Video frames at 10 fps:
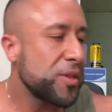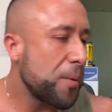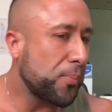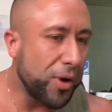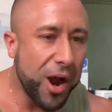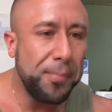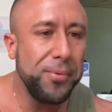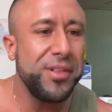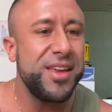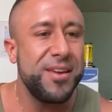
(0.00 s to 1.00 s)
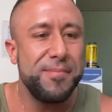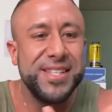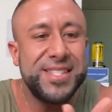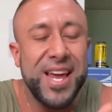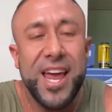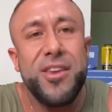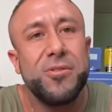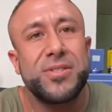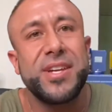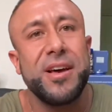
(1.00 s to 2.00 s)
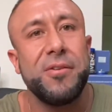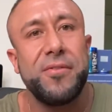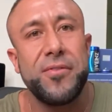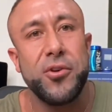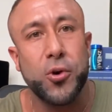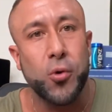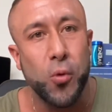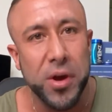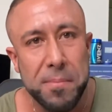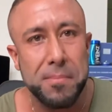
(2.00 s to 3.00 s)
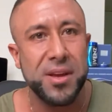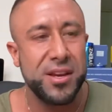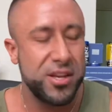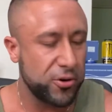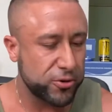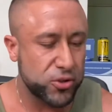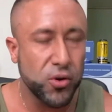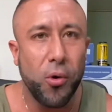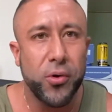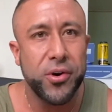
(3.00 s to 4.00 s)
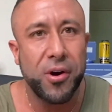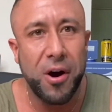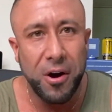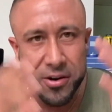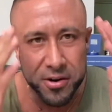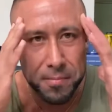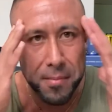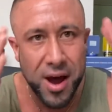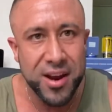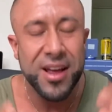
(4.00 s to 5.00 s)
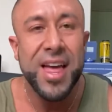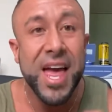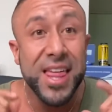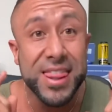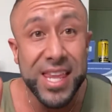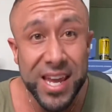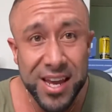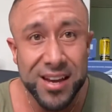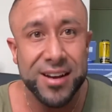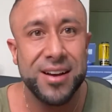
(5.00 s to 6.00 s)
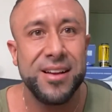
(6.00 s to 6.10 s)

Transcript: properly, maintain yourself, your equipment, your soul, your heart, your mind. Think.